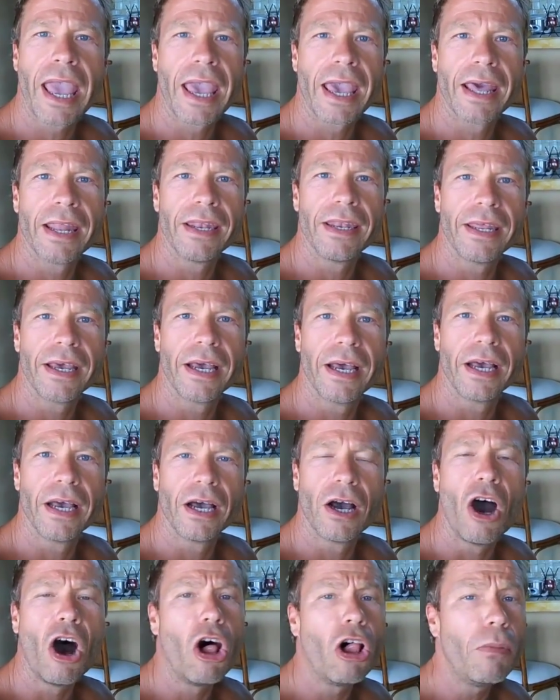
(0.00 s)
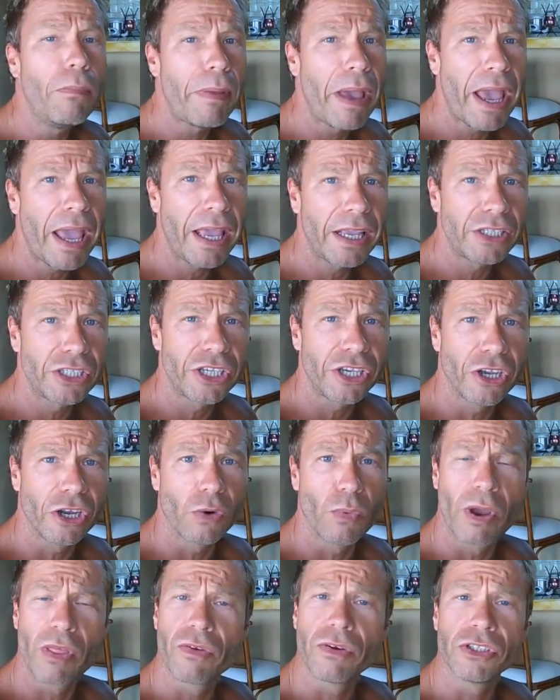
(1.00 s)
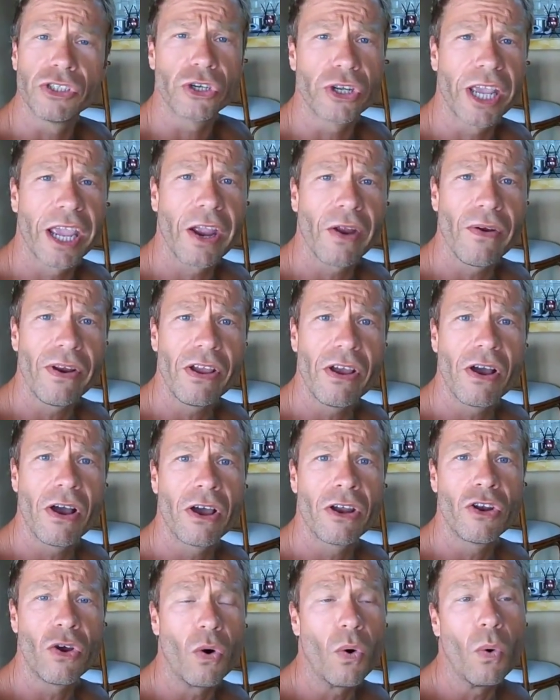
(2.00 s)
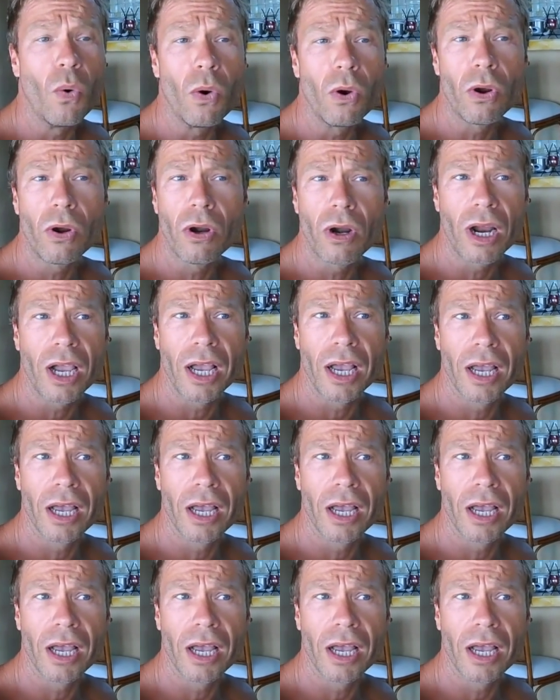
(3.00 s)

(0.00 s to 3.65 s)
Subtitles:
and all bags here, whether it's your carry-on or